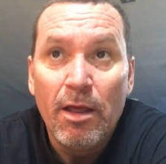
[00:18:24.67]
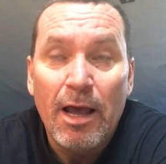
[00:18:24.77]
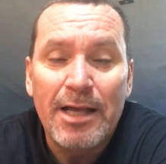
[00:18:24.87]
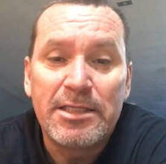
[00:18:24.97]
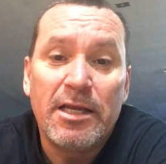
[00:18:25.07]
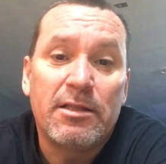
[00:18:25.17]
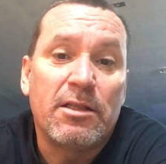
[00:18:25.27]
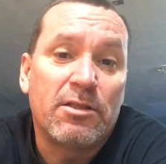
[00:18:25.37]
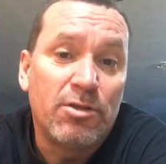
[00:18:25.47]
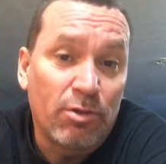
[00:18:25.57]
I said
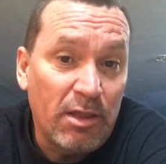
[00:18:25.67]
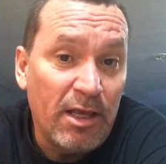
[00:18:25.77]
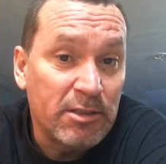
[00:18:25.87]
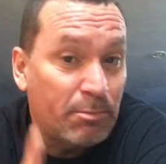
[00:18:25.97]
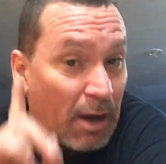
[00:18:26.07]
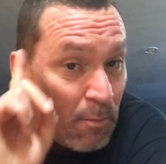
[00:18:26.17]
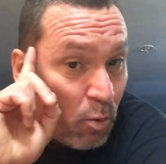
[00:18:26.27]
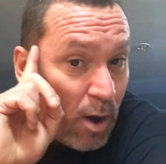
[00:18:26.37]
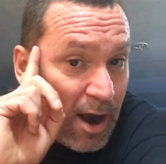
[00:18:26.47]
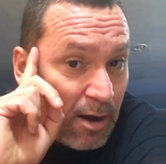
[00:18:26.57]
two things, but I'm
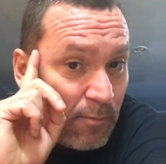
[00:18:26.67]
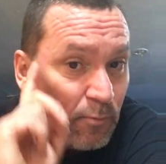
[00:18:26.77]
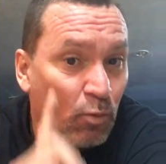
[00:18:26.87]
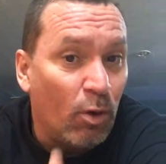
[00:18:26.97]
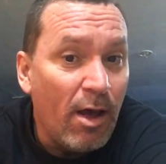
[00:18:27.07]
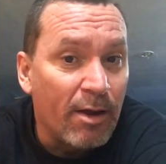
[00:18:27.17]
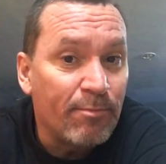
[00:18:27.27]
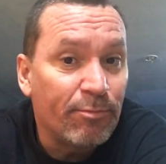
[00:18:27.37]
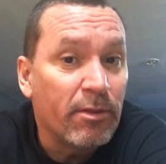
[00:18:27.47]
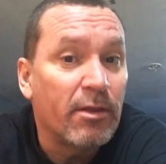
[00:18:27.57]
aware.
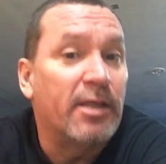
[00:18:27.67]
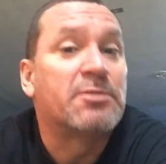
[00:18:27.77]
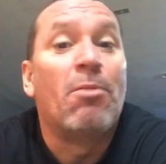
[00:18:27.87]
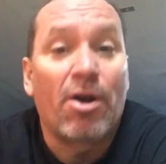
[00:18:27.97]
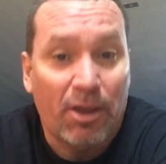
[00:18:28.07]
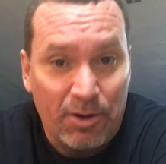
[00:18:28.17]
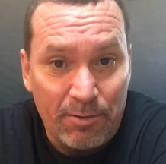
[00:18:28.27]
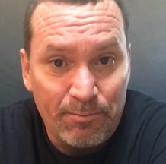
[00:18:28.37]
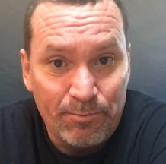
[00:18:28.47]
One, it's marketing.